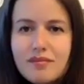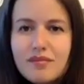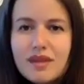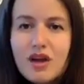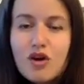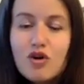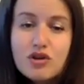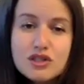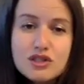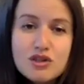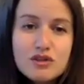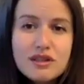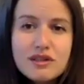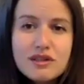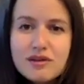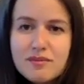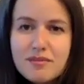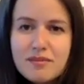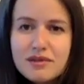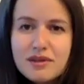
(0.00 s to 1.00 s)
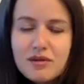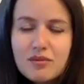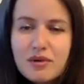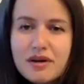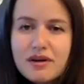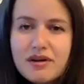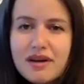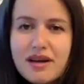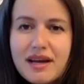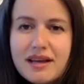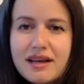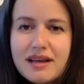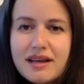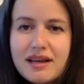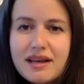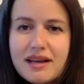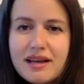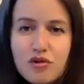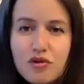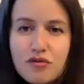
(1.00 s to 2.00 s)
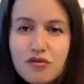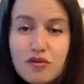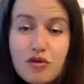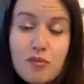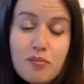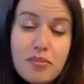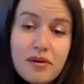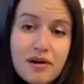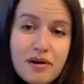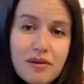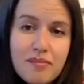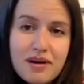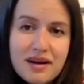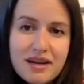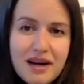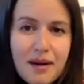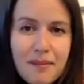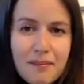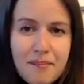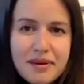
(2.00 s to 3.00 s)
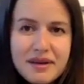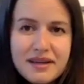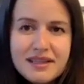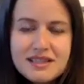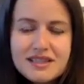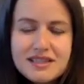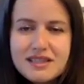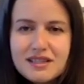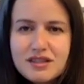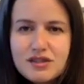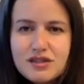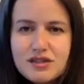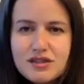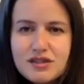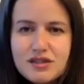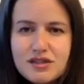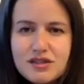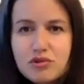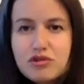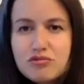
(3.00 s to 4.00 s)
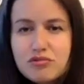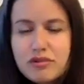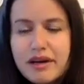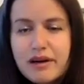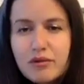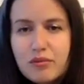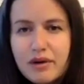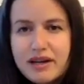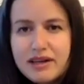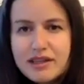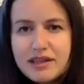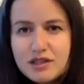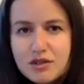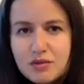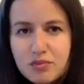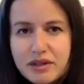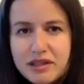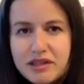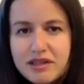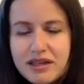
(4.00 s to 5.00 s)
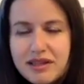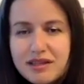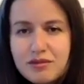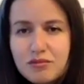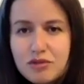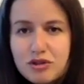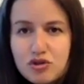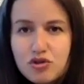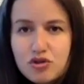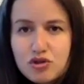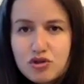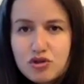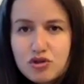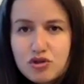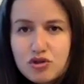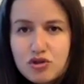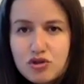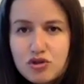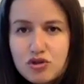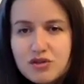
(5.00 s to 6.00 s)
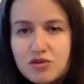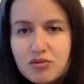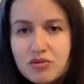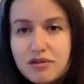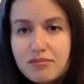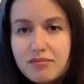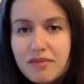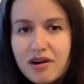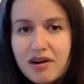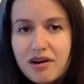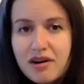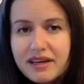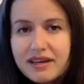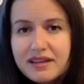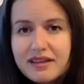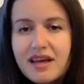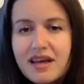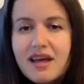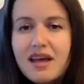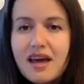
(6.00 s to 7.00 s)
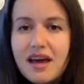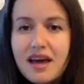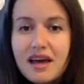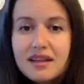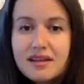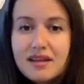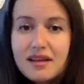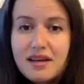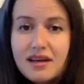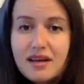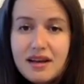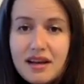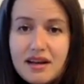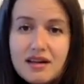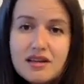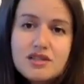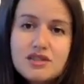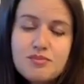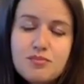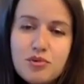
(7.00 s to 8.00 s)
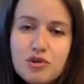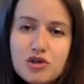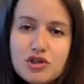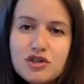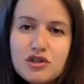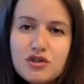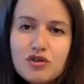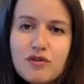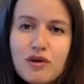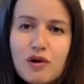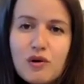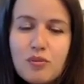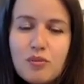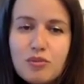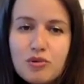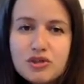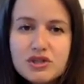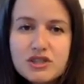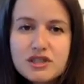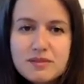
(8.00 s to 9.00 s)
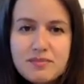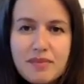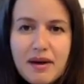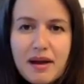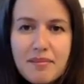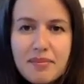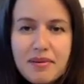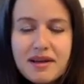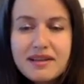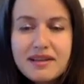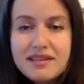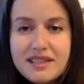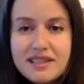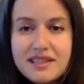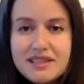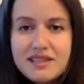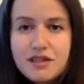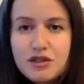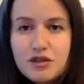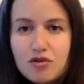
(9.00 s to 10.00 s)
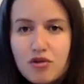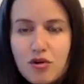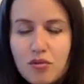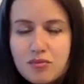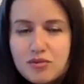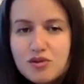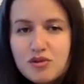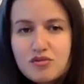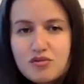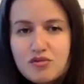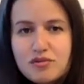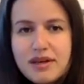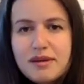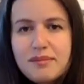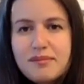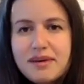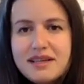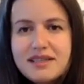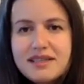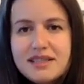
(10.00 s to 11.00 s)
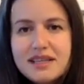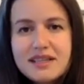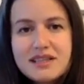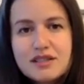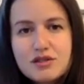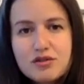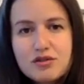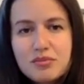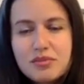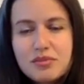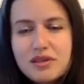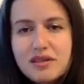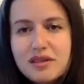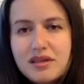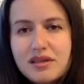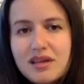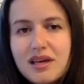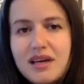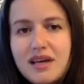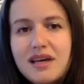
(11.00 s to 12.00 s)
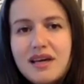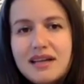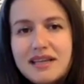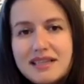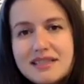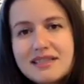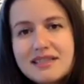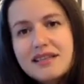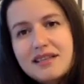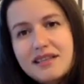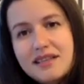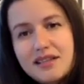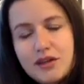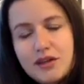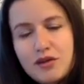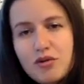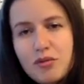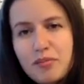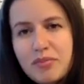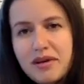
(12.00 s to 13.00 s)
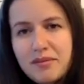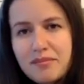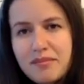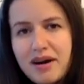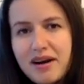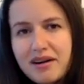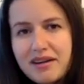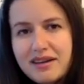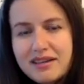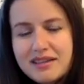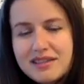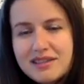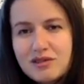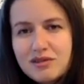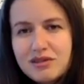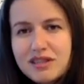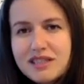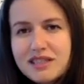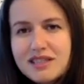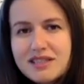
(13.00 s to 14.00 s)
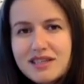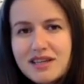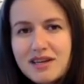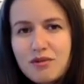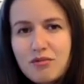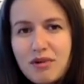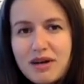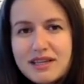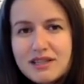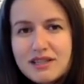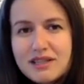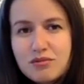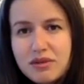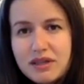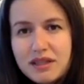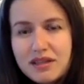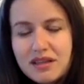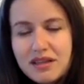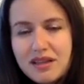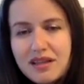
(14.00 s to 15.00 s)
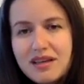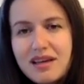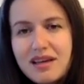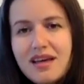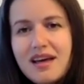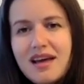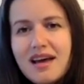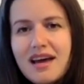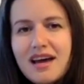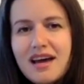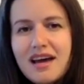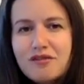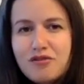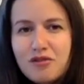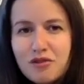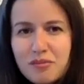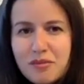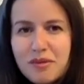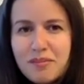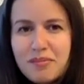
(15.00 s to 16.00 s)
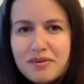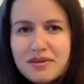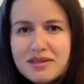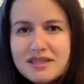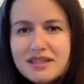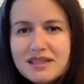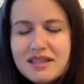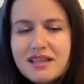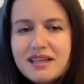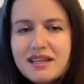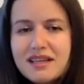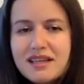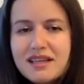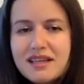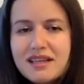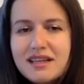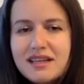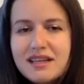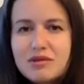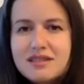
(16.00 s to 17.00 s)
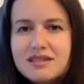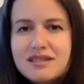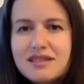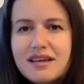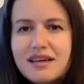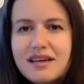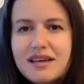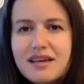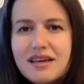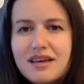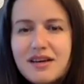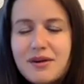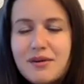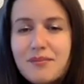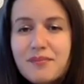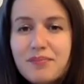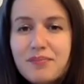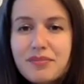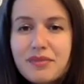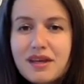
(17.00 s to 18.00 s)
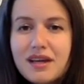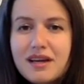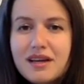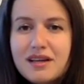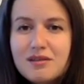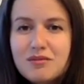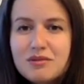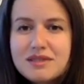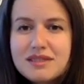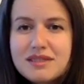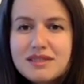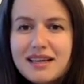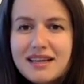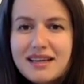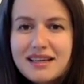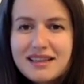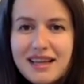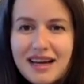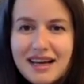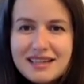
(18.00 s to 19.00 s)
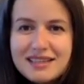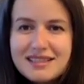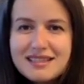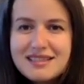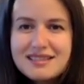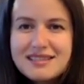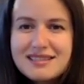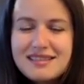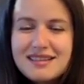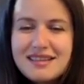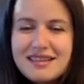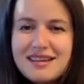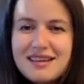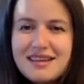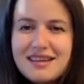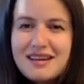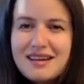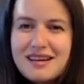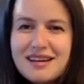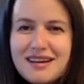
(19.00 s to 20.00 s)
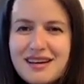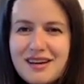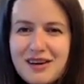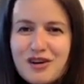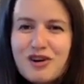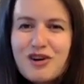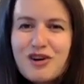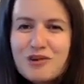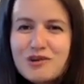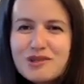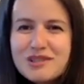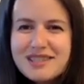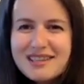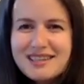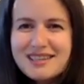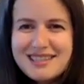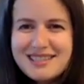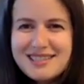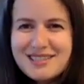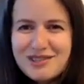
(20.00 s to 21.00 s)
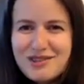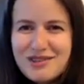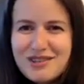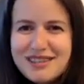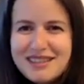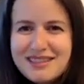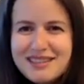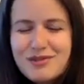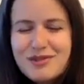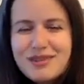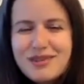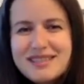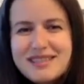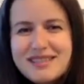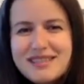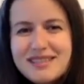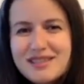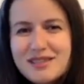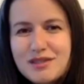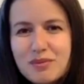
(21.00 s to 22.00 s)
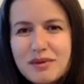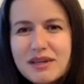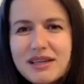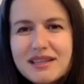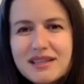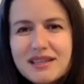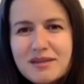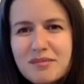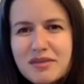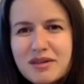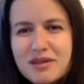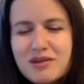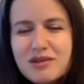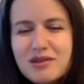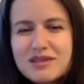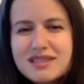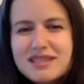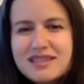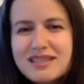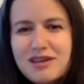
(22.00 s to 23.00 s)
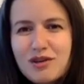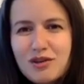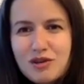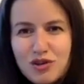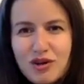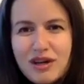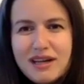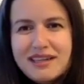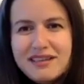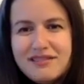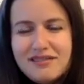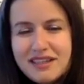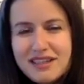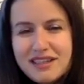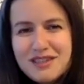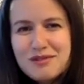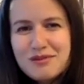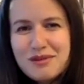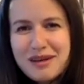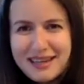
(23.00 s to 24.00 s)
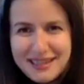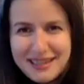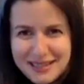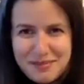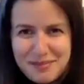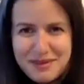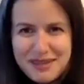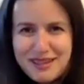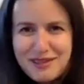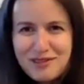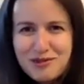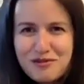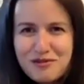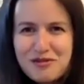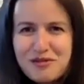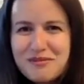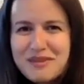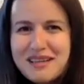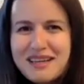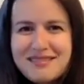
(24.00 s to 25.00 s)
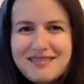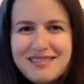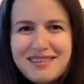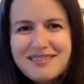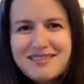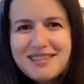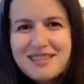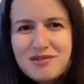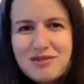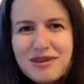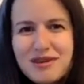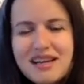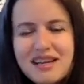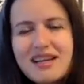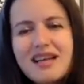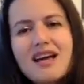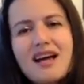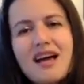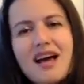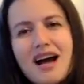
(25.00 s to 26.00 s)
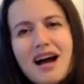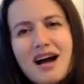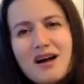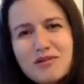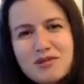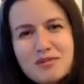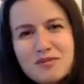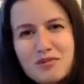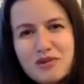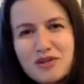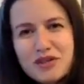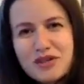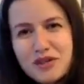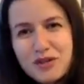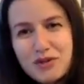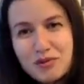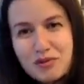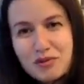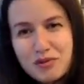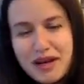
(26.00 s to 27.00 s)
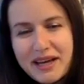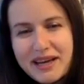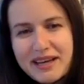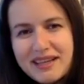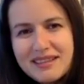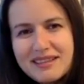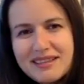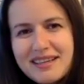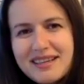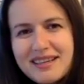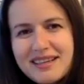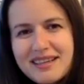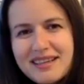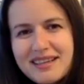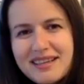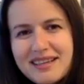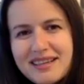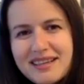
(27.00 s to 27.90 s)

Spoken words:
Also, there were a number of comparable companies that were doing really well in Sweden, which also pushed us to the market. And a large portion of our project's pipeline is in Europe, so it really made sense to be listed in the European market. So that's why Sweden. And for me personally, it was like a nice closure, let's call it, to list in Sweden, because although I live in Israel and speaking from Tel Aviv, Israel, I was born in Ukraine, and